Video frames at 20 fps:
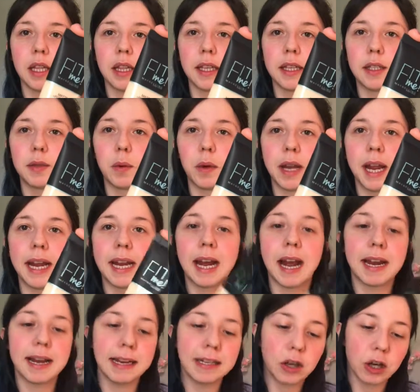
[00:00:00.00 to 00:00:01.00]
This one here.
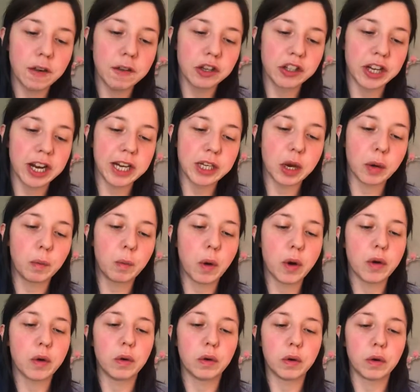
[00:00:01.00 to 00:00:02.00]
And I got it in the shade
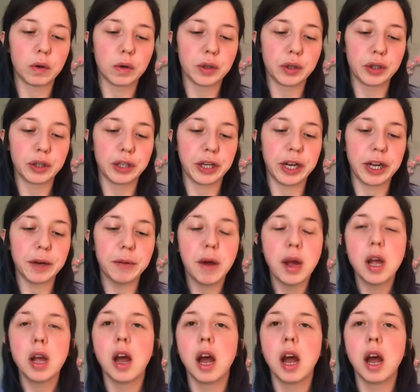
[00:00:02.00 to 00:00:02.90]
102.